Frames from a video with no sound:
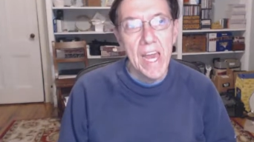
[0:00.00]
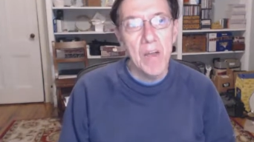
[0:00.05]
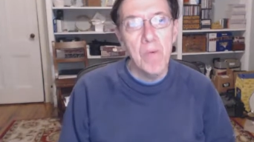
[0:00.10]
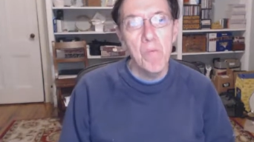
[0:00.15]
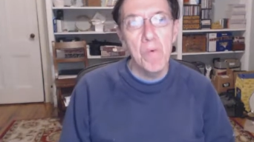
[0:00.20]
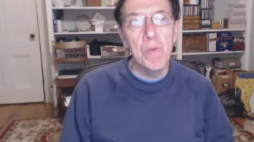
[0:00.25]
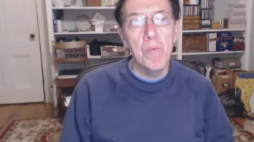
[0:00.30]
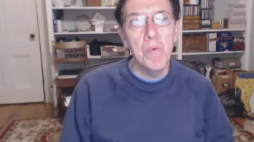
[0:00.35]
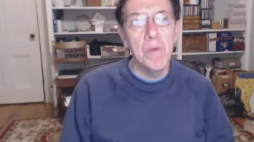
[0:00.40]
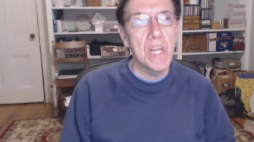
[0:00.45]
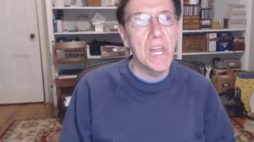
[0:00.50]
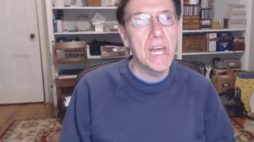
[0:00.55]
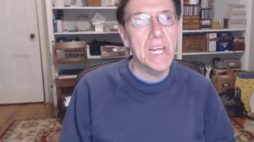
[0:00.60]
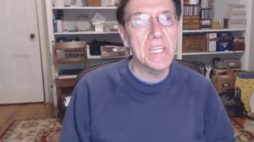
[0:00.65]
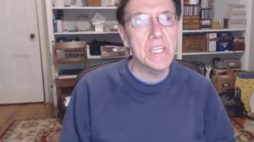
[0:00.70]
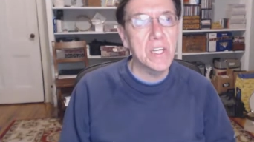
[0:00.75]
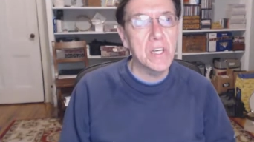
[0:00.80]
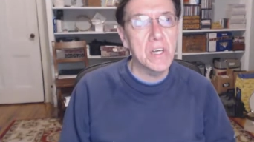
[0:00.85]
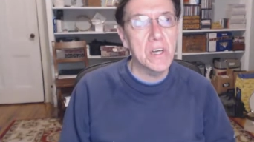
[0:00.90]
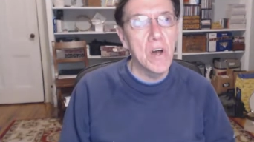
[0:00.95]
and we would
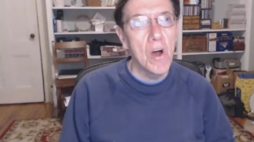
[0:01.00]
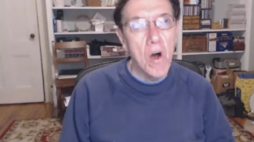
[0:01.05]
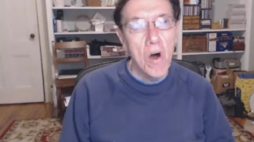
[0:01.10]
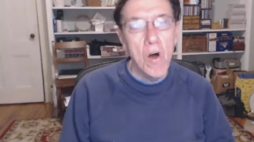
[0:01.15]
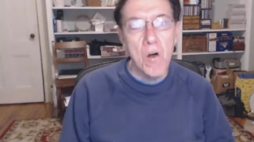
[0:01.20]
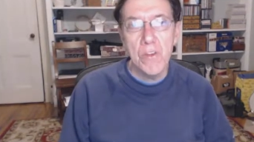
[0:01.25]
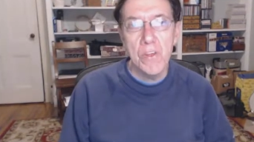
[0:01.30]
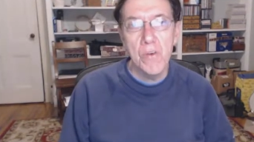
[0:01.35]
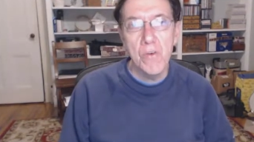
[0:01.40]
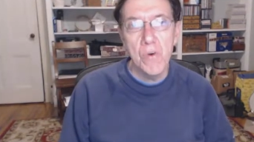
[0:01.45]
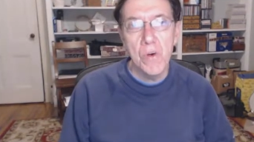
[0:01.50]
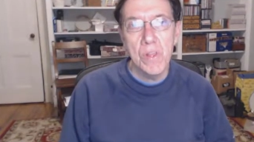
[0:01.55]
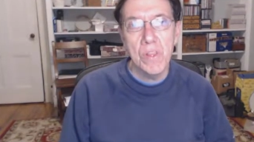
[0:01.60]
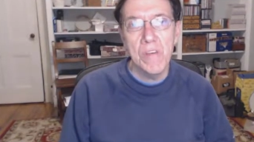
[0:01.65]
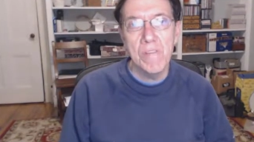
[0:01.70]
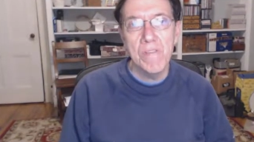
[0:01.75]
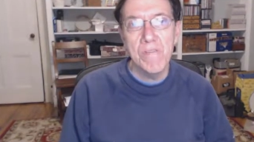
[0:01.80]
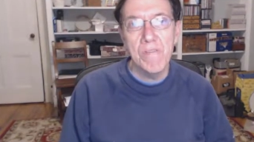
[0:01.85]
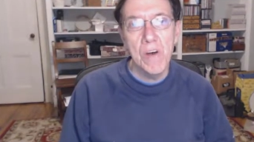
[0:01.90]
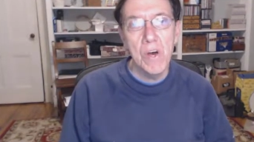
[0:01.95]
like to call you
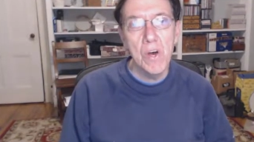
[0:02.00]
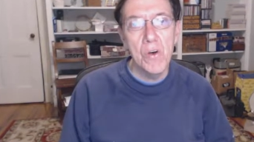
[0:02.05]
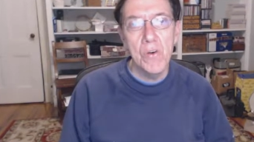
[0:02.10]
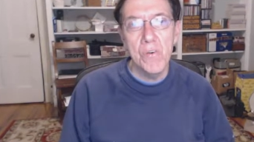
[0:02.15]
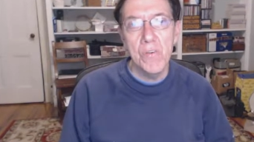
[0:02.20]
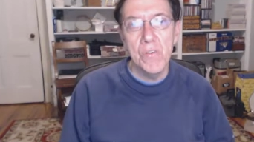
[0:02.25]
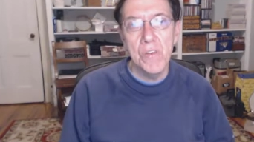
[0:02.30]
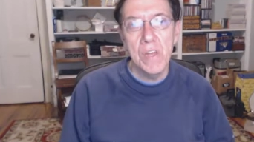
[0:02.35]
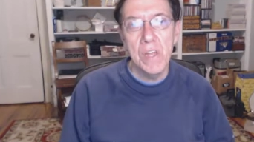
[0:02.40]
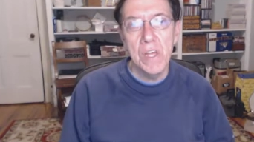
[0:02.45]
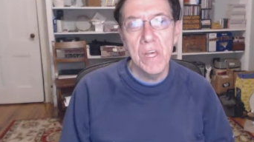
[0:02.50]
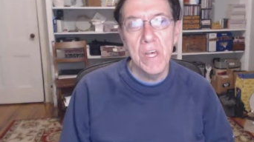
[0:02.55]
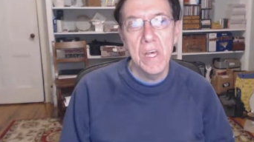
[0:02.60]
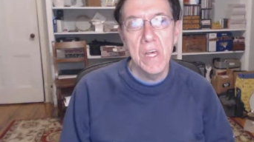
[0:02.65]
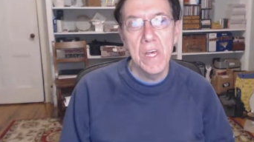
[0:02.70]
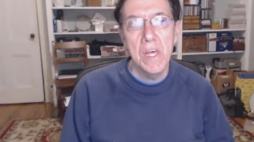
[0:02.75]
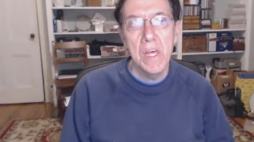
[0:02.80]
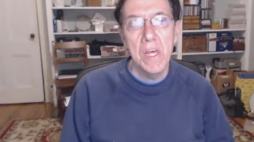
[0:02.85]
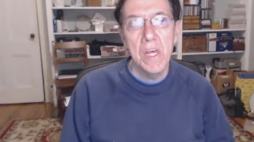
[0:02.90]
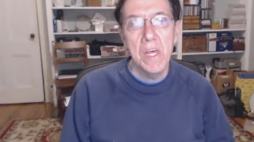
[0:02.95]
on the phone
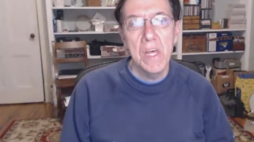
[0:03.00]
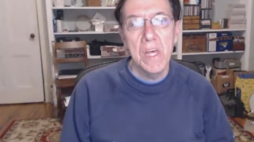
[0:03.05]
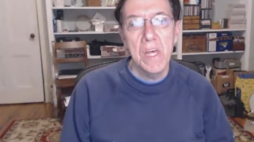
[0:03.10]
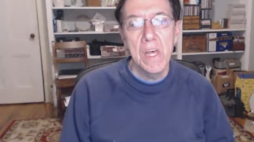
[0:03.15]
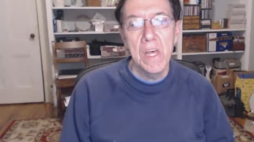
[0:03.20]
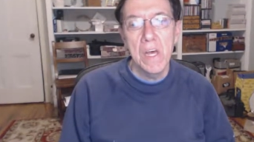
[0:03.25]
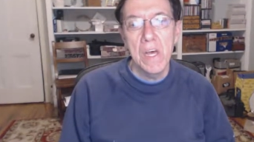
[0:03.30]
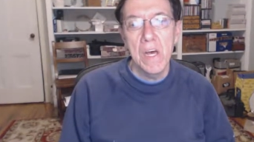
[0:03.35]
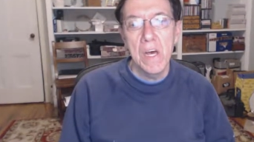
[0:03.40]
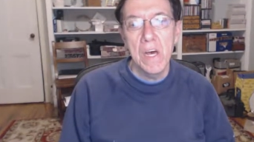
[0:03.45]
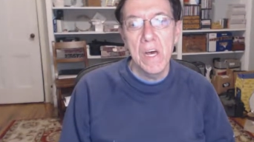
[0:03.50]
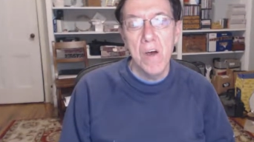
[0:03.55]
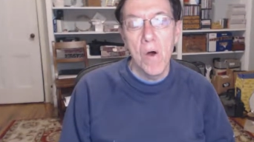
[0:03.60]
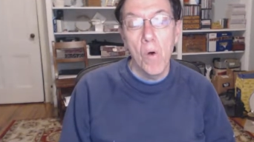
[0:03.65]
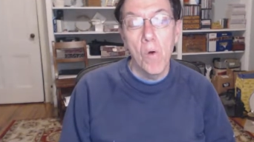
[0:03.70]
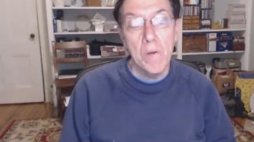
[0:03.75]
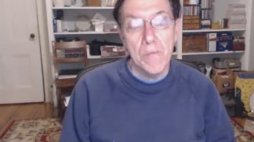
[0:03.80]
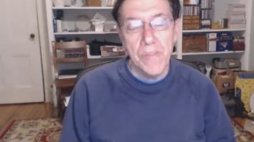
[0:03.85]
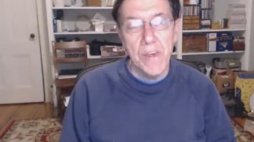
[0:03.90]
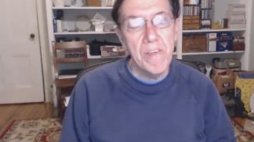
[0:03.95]
uh,
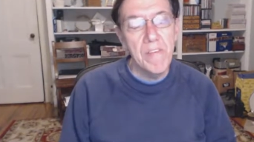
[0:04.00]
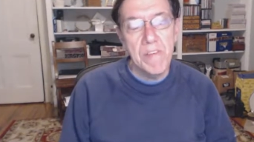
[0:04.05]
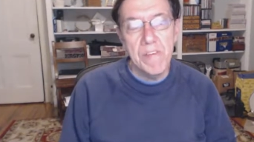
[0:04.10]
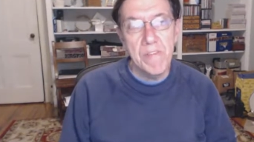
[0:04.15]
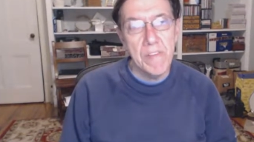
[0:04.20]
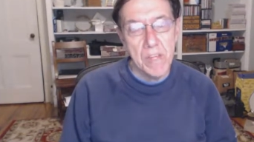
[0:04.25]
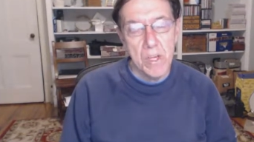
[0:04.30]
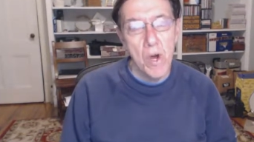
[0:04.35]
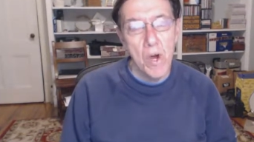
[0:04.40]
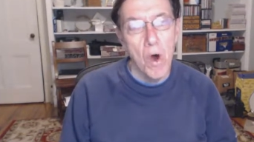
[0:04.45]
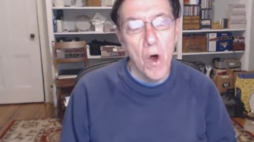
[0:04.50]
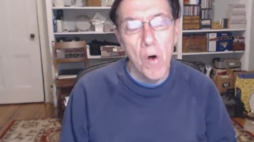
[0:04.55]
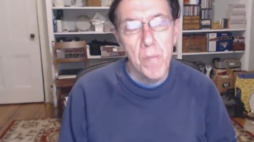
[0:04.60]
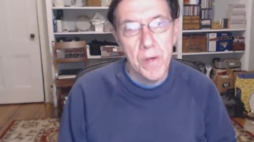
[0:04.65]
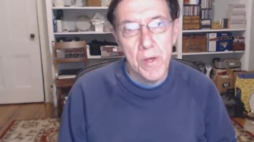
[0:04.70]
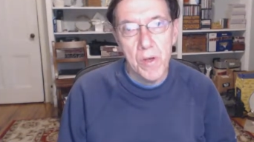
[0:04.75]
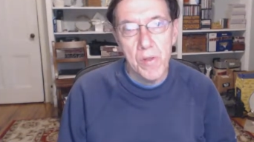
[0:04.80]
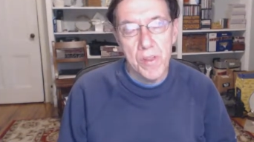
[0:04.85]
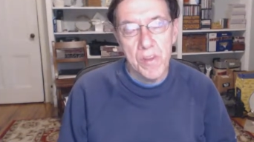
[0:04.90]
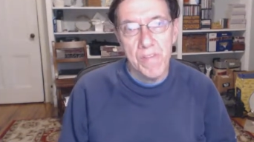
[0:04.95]
or they've even
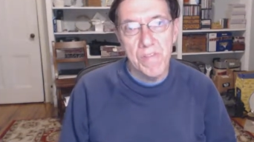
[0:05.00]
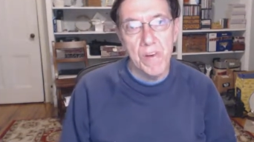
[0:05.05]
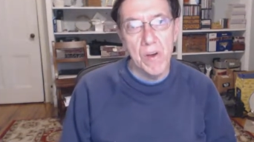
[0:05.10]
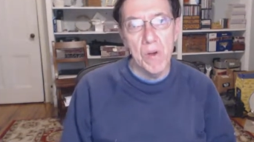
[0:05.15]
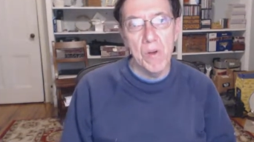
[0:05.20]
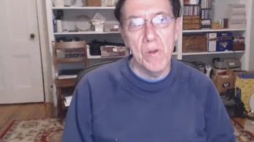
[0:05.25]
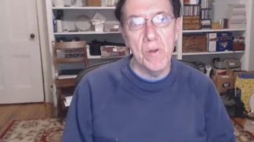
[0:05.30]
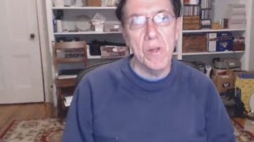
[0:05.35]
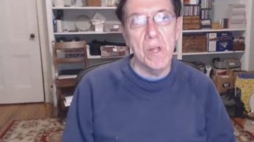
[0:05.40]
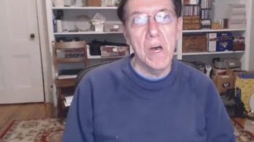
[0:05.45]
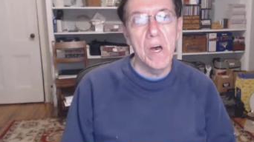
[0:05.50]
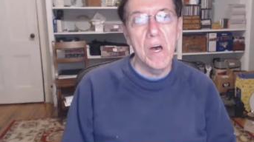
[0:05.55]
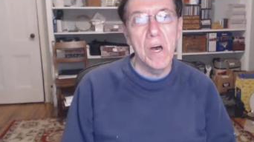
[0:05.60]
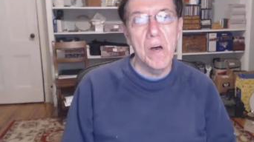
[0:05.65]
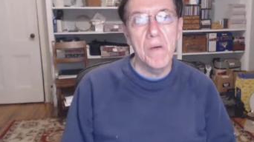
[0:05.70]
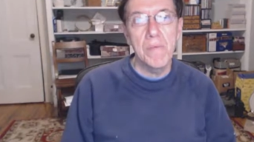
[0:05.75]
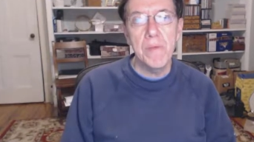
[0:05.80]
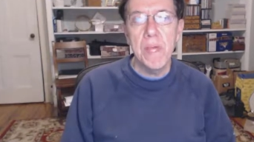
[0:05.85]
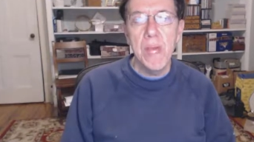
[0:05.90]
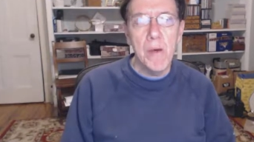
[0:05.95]
called me on the phone.
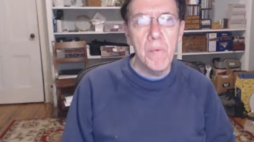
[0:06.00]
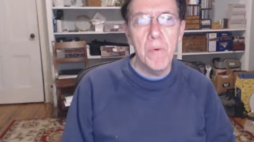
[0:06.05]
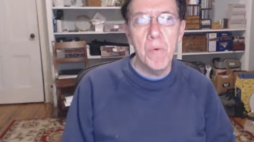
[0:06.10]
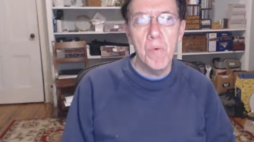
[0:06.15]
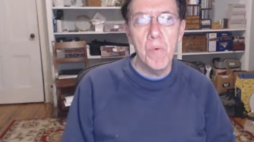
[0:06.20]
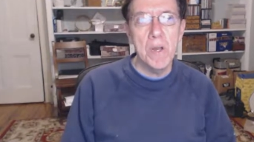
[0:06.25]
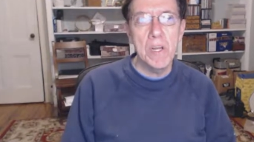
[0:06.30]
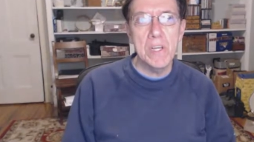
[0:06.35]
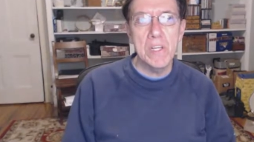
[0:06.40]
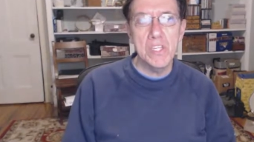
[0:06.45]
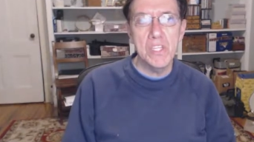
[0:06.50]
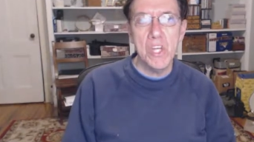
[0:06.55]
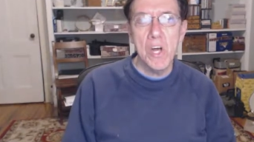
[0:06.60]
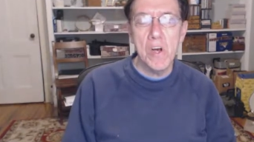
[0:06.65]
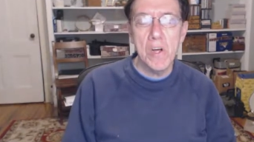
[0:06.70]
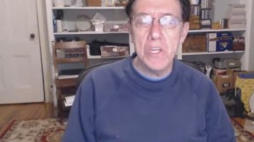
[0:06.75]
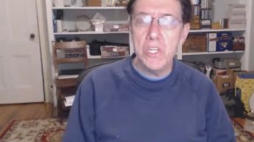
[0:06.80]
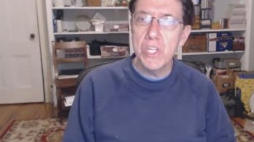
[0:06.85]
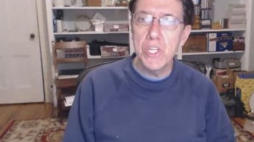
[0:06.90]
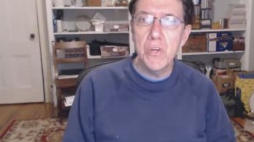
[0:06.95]
Uh, yeah, we wanted to
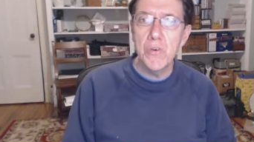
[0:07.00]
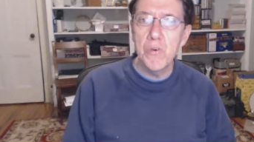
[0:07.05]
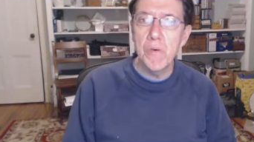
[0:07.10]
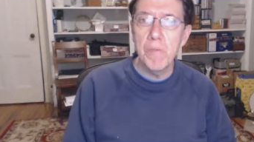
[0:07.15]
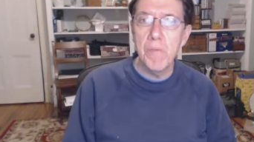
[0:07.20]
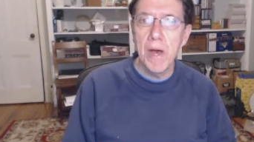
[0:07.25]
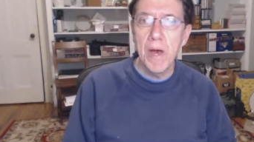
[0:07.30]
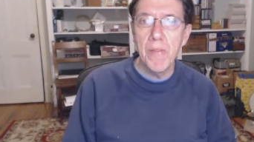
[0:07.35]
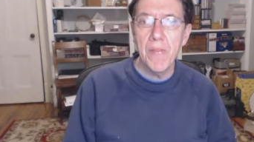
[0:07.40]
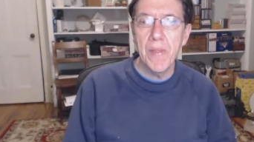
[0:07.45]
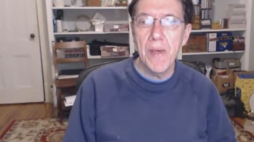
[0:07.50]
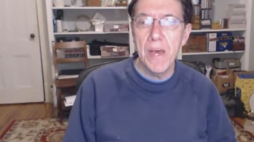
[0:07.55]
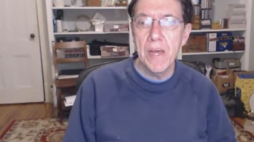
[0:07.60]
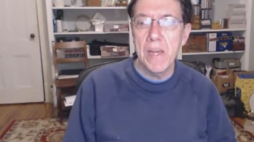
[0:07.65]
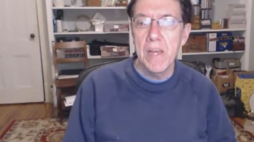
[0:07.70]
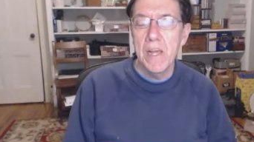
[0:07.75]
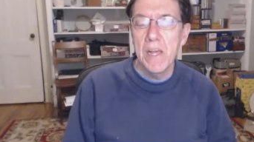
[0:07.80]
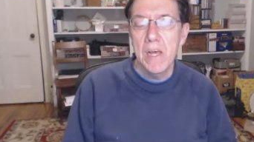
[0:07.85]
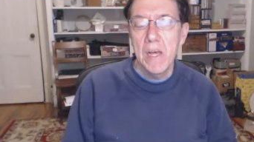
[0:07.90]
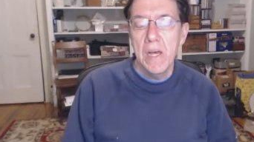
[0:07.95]
talk to you about
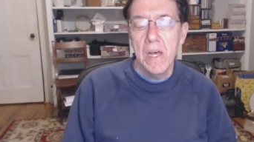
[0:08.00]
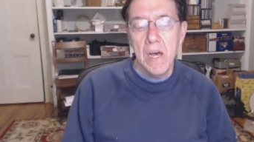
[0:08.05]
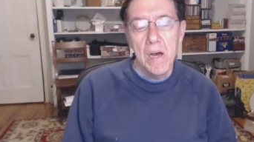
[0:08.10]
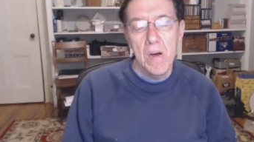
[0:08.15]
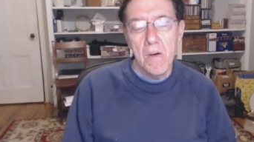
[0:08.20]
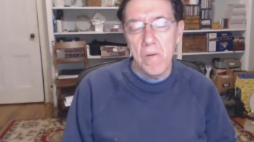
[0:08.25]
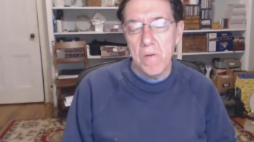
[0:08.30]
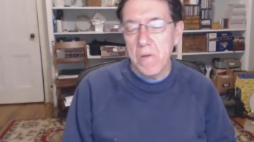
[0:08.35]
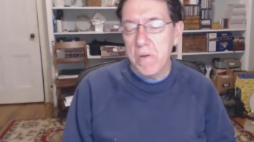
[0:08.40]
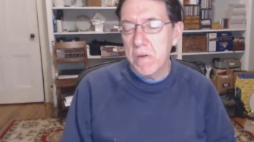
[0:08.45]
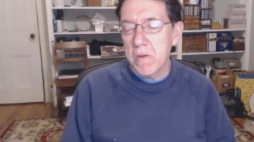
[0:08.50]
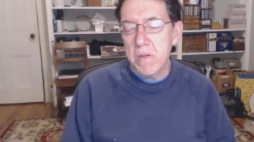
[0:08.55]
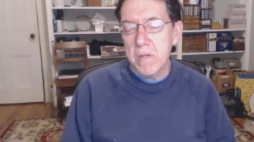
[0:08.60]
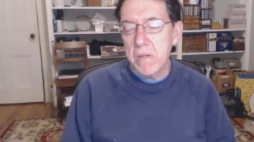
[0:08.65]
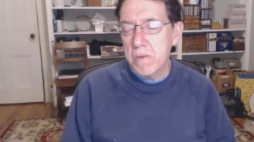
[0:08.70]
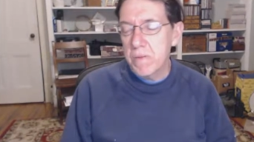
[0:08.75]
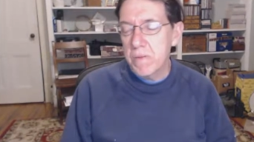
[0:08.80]
that. Oh,